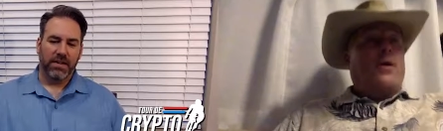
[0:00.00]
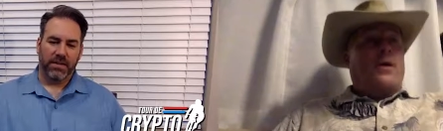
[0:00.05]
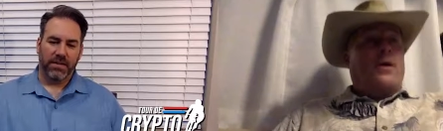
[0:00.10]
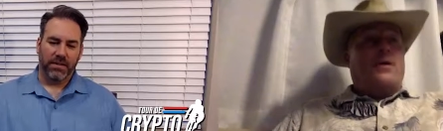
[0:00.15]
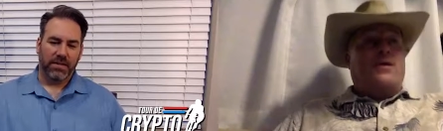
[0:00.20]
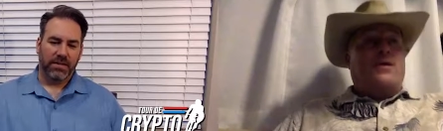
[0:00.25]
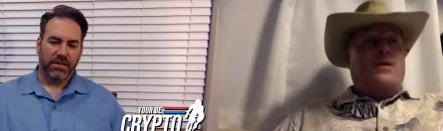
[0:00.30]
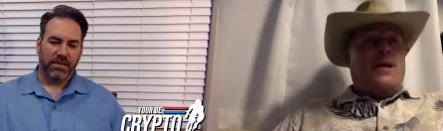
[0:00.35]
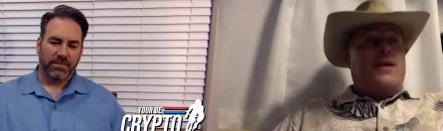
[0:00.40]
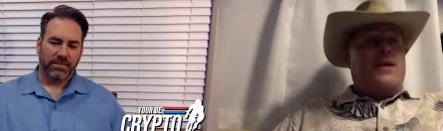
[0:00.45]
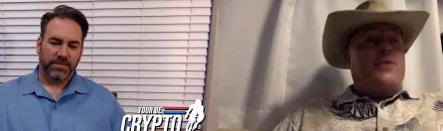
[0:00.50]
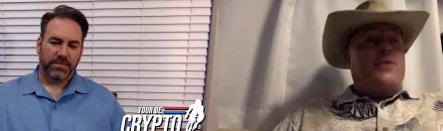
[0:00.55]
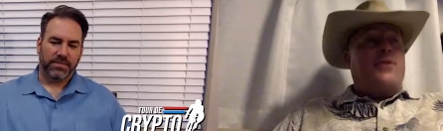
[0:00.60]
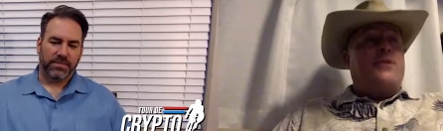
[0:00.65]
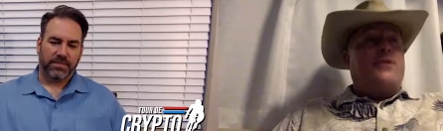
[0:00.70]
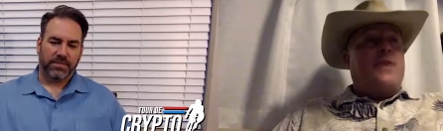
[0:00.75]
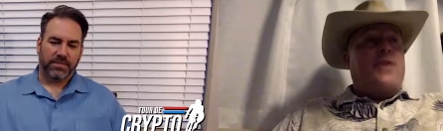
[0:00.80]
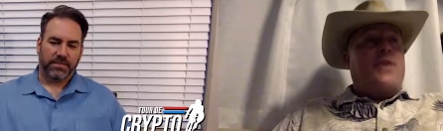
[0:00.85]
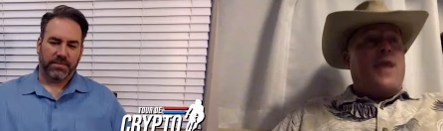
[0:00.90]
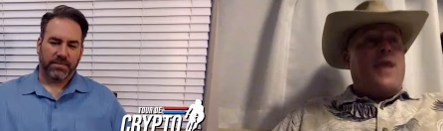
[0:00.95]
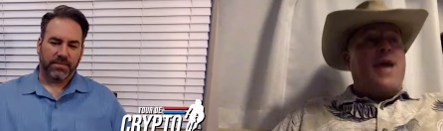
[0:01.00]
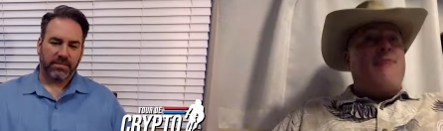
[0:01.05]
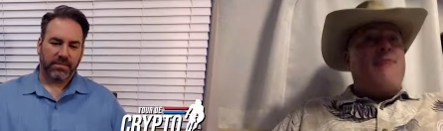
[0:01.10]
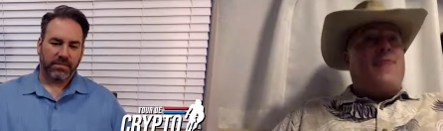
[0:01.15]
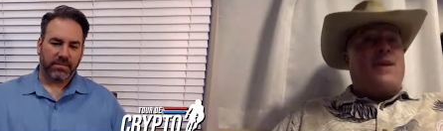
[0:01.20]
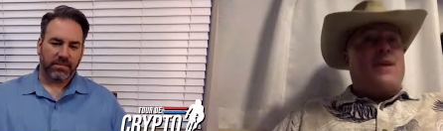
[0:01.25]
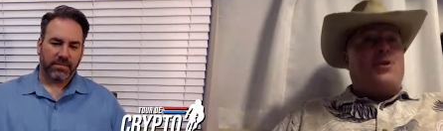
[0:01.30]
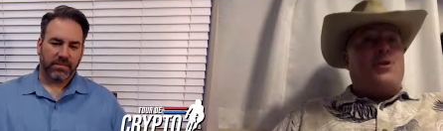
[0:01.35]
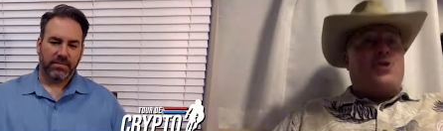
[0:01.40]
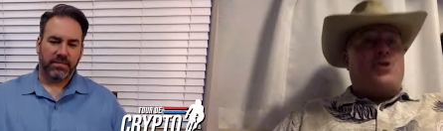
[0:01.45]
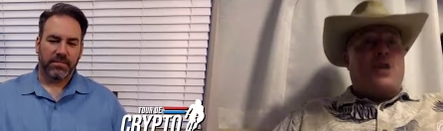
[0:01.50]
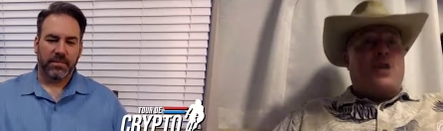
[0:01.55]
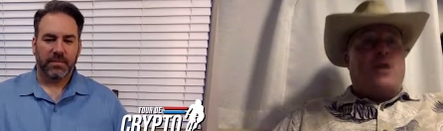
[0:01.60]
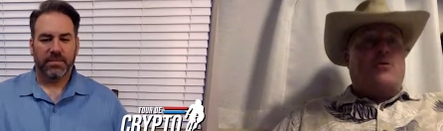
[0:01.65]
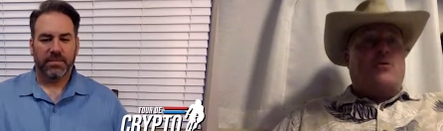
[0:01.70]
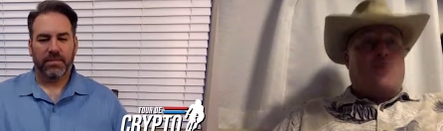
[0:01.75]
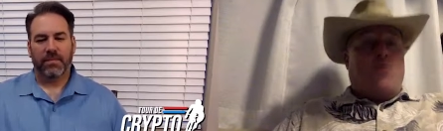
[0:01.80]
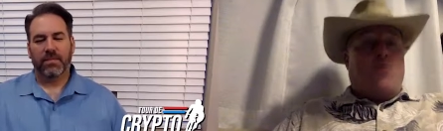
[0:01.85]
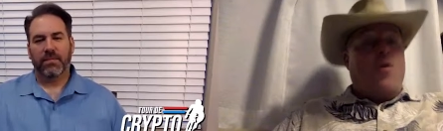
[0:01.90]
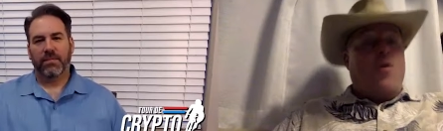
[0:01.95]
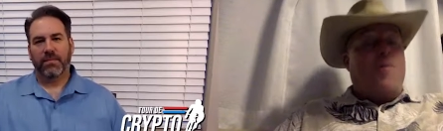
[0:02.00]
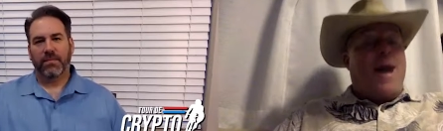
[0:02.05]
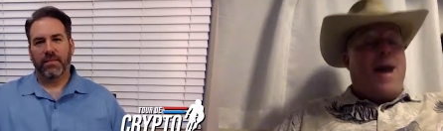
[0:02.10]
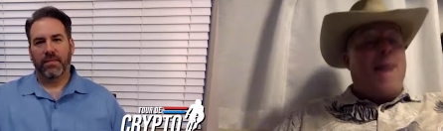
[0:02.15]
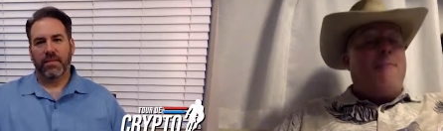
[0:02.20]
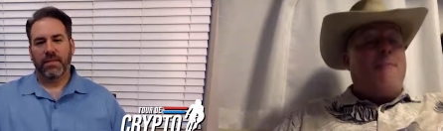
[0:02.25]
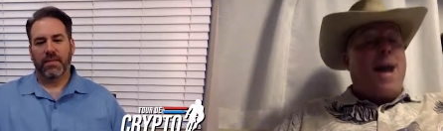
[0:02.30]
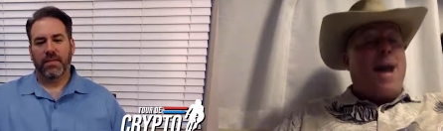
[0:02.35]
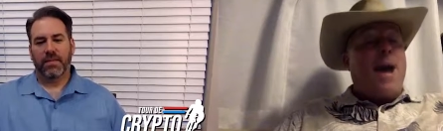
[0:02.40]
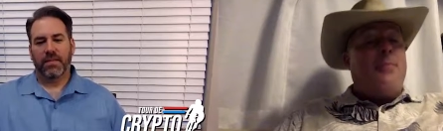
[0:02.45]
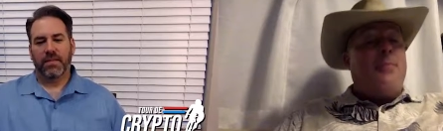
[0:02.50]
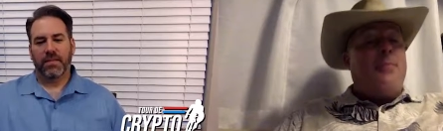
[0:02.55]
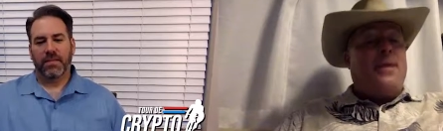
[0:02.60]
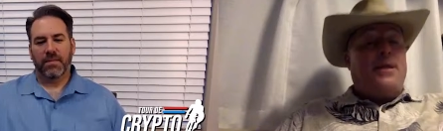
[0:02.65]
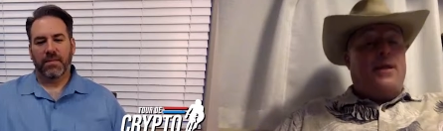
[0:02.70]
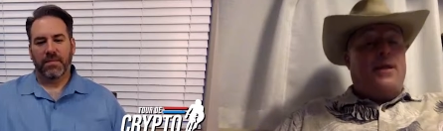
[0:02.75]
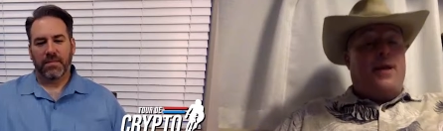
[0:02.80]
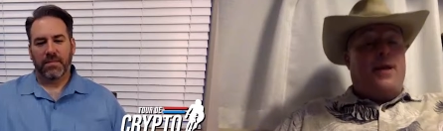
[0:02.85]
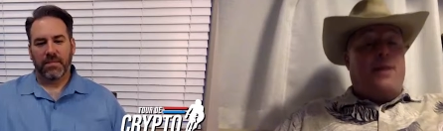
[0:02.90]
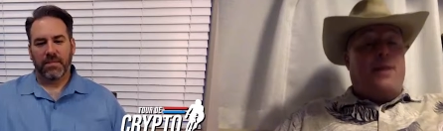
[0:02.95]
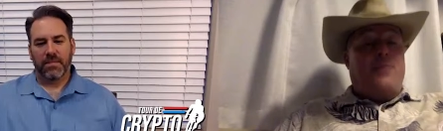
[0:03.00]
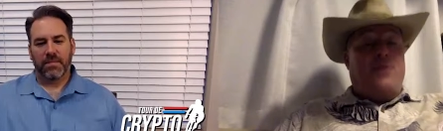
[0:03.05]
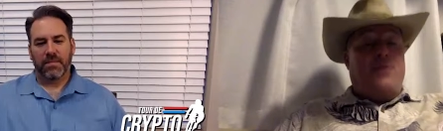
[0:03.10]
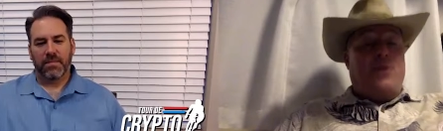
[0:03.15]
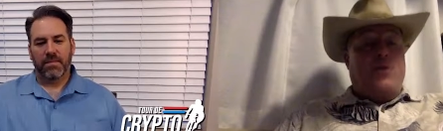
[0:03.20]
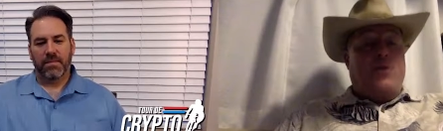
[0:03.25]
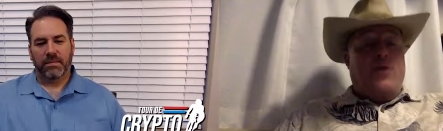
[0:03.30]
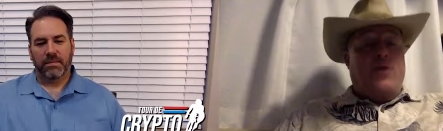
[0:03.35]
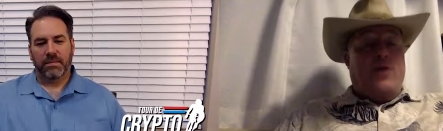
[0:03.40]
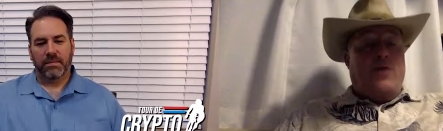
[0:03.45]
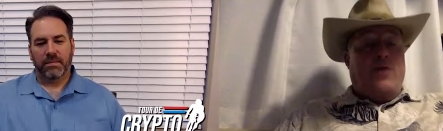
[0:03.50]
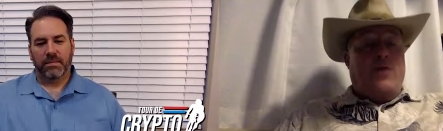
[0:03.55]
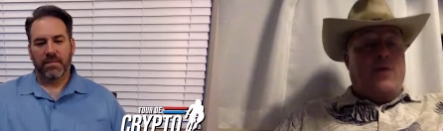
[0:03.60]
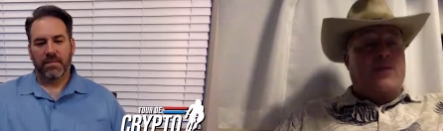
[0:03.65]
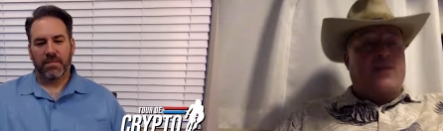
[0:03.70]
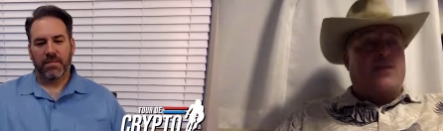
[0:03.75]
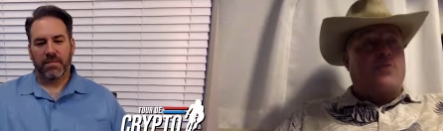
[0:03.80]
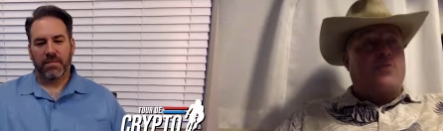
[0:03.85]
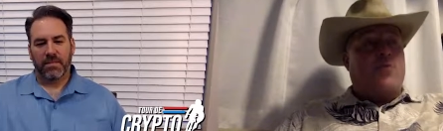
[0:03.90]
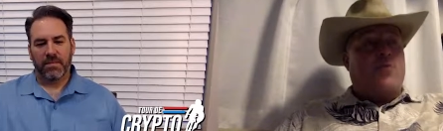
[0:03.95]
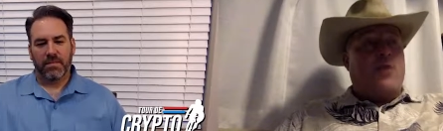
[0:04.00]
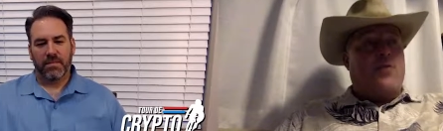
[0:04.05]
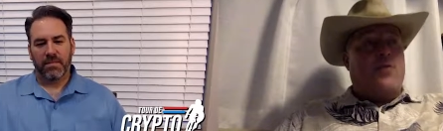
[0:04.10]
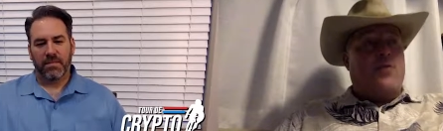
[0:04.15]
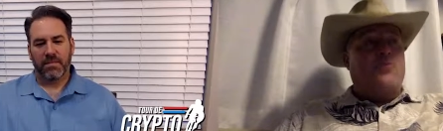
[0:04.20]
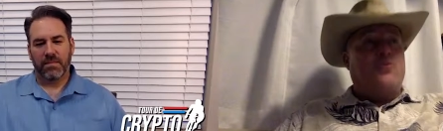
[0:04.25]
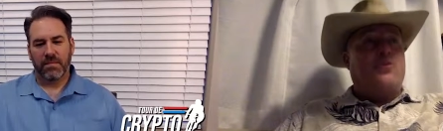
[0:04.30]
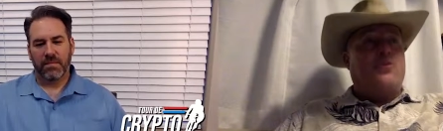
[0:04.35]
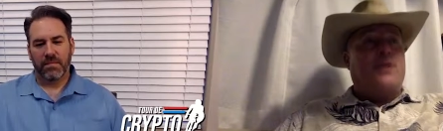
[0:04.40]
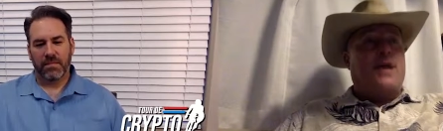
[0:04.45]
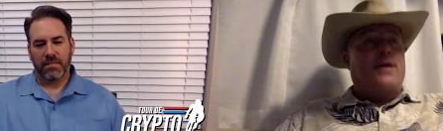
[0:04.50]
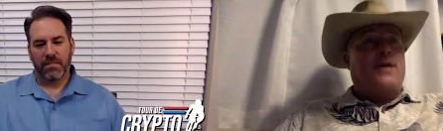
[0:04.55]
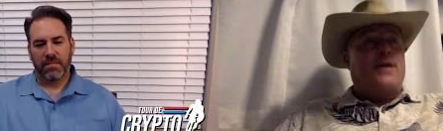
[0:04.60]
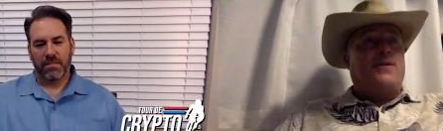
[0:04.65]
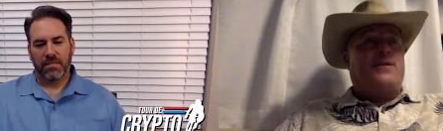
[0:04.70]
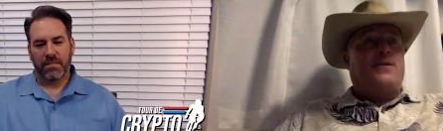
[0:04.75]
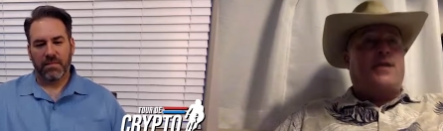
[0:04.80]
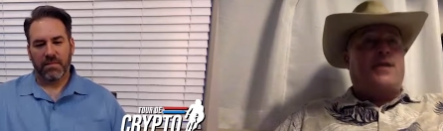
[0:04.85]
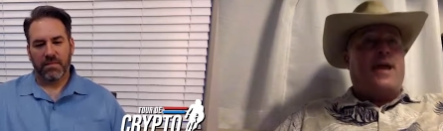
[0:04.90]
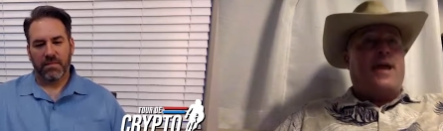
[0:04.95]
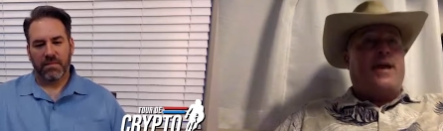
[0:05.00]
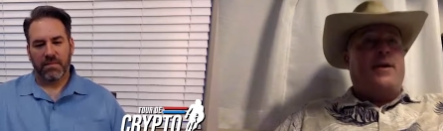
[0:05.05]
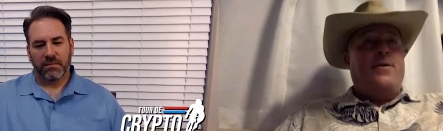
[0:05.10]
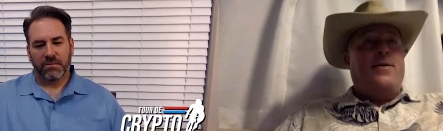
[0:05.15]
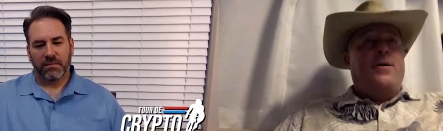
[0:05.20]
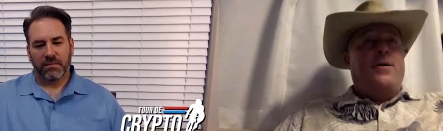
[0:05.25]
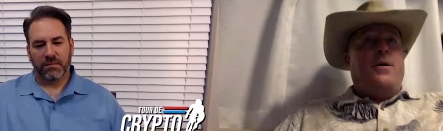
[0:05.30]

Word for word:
Speaker 1: and it's like you said, they have that shelter. What my mom ended up doing, and this is one of those things that,